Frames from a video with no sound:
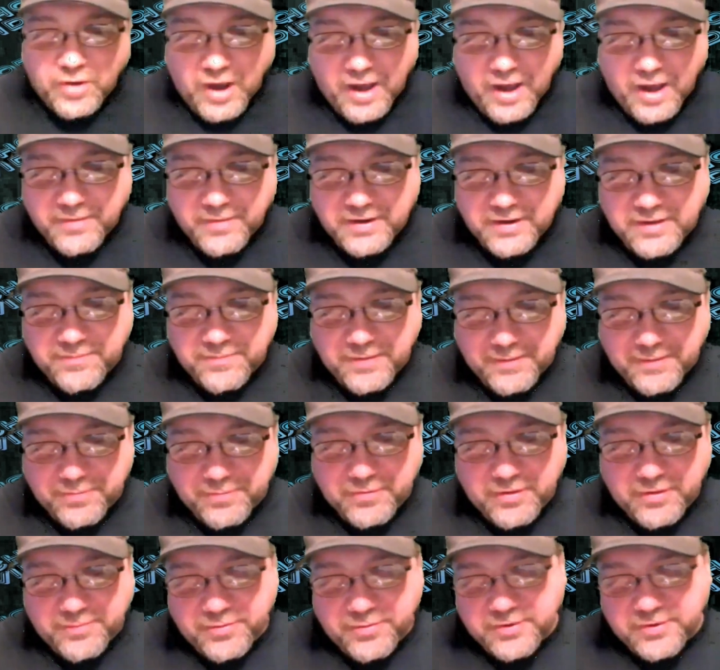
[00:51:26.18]
how many
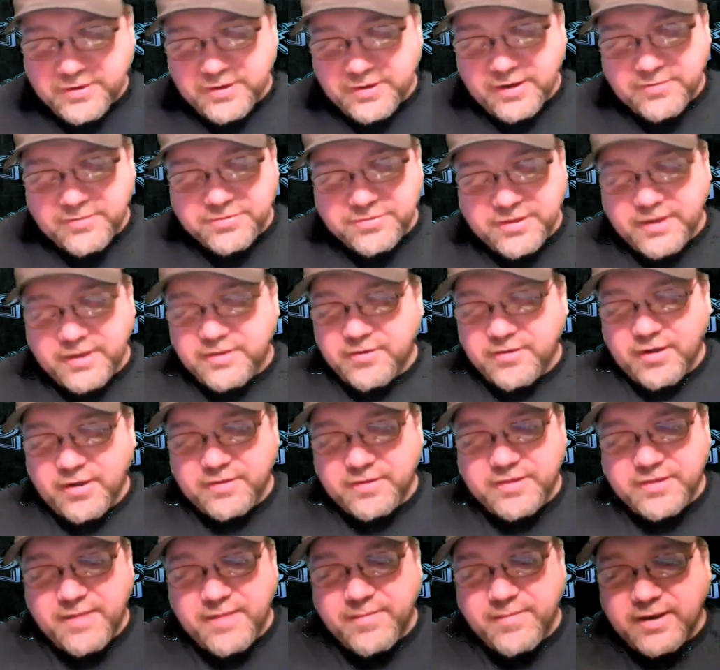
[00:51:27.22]
people are putting it out there?
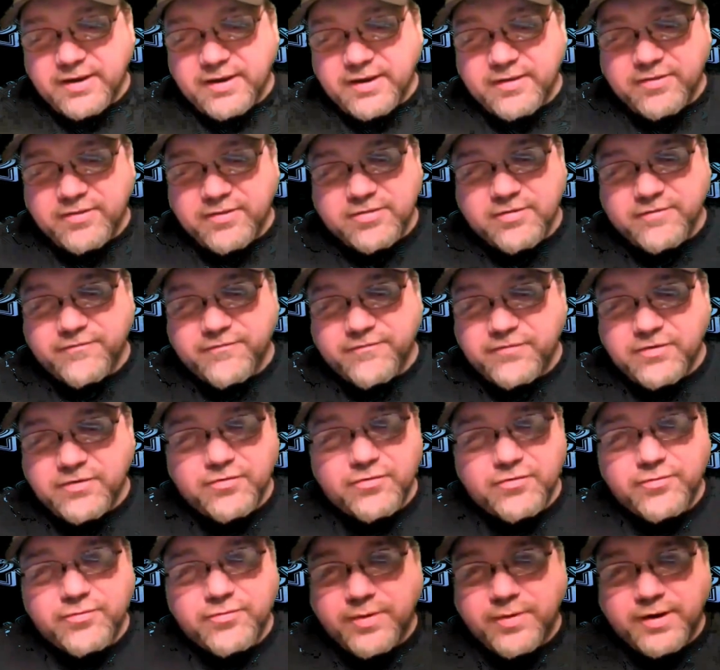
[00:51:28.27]
Not that many. There's a
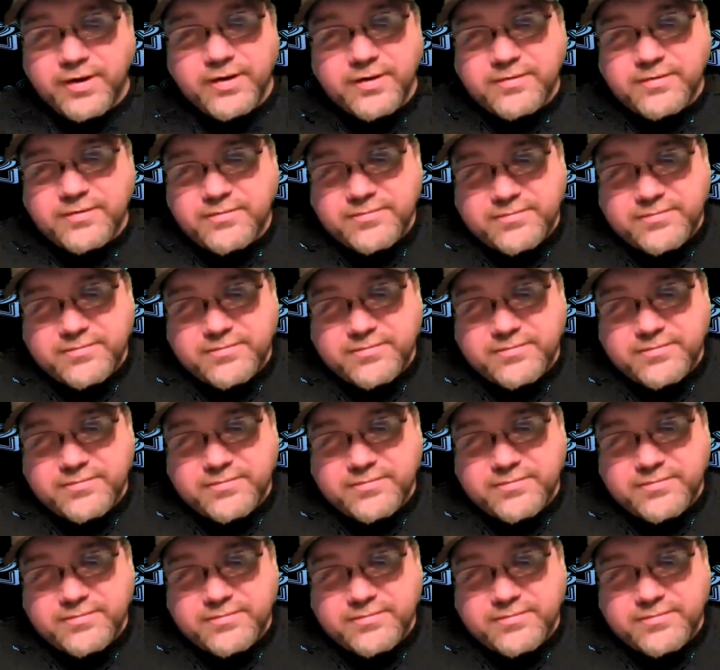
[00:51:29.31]
few, but